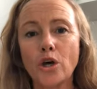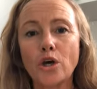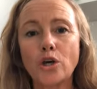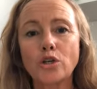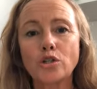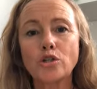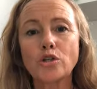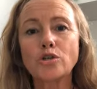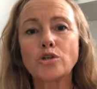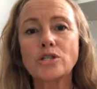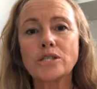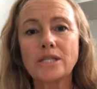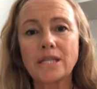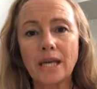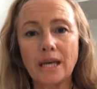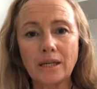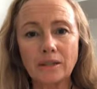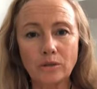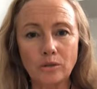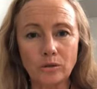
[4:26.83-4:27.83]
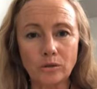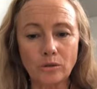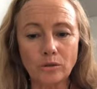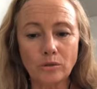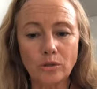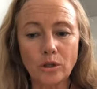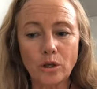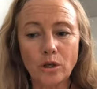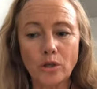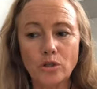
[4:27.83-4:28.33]
to
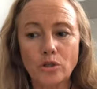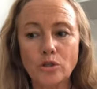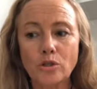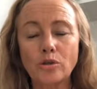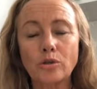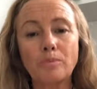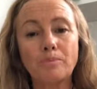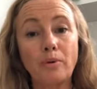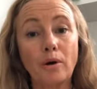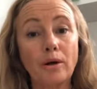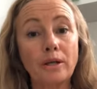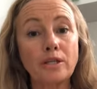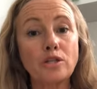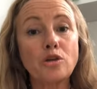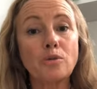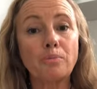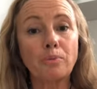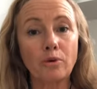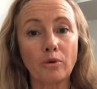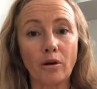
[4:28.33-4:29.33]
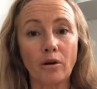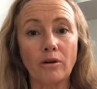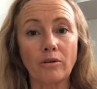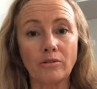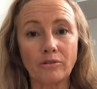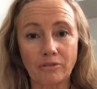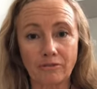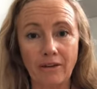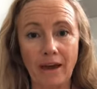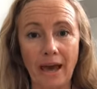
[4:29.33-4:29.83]
signal to the body to put
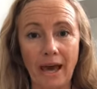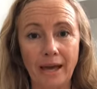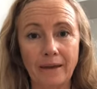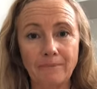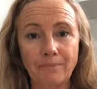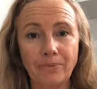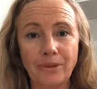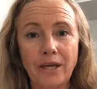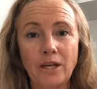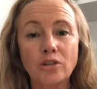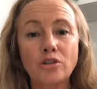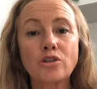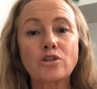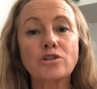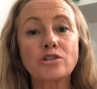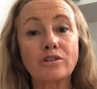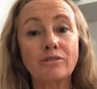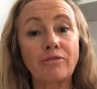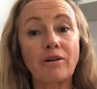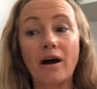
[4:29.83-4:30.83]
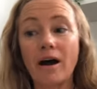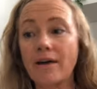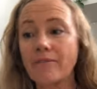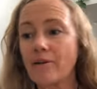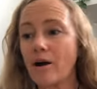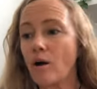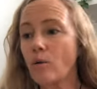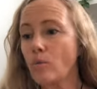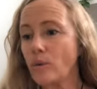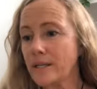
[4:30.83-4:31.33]
on fat, to survive
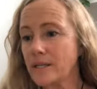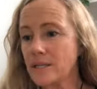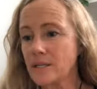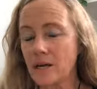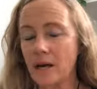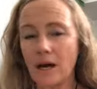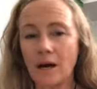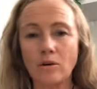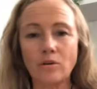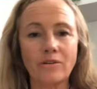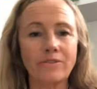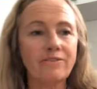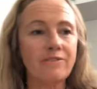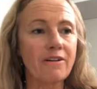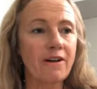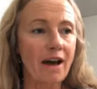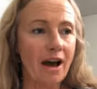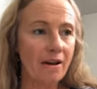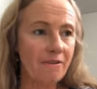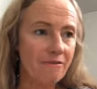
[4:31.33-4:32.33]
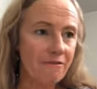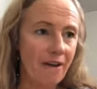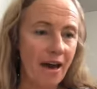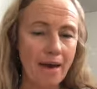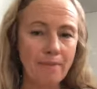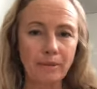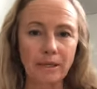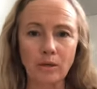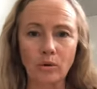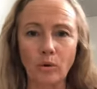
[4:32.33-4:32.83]
a winter or for a
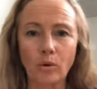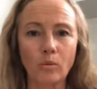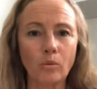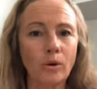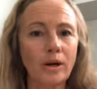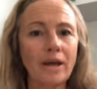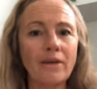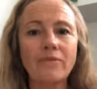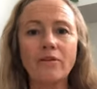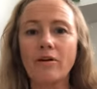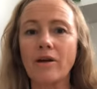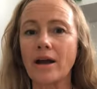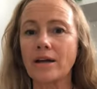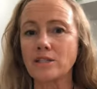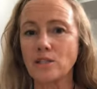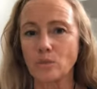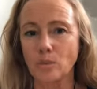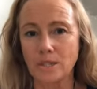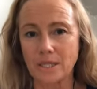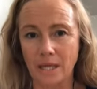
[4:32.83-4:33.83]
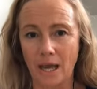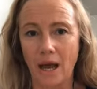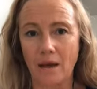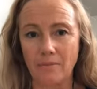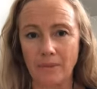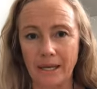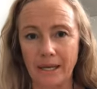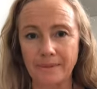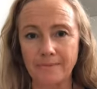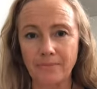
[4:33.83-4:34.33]
famine or whatever else was
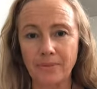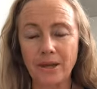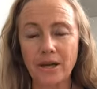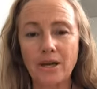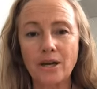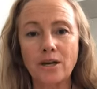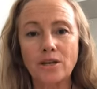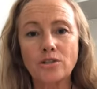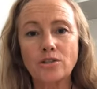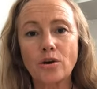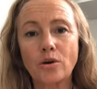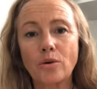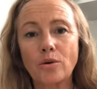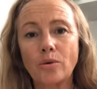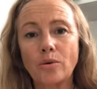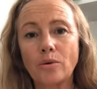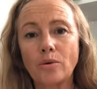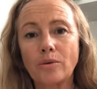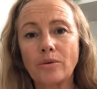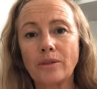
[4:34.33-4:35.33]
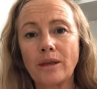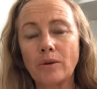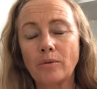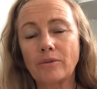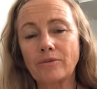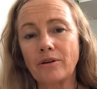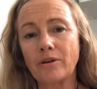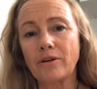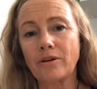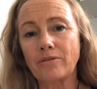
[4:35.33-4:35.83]
coming. So they were
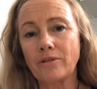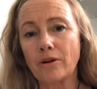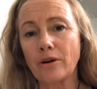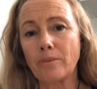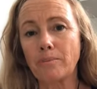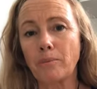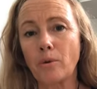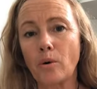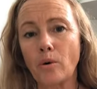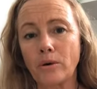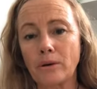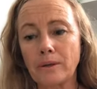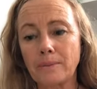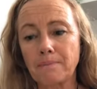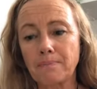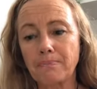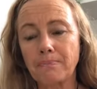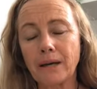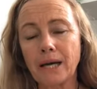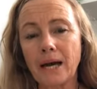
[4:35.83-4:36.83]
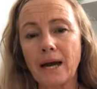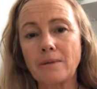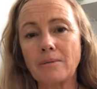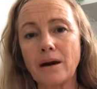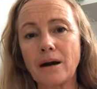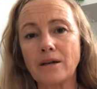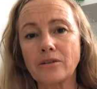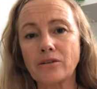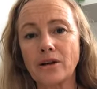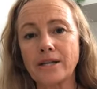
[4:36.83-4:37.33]
very, very important. But
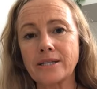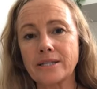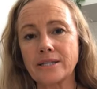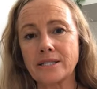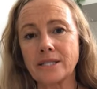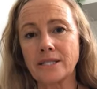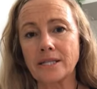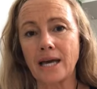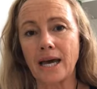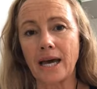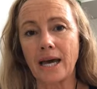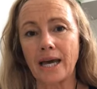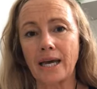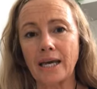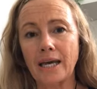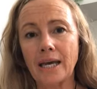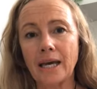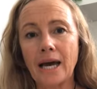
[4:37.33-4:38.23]
carbohydrates today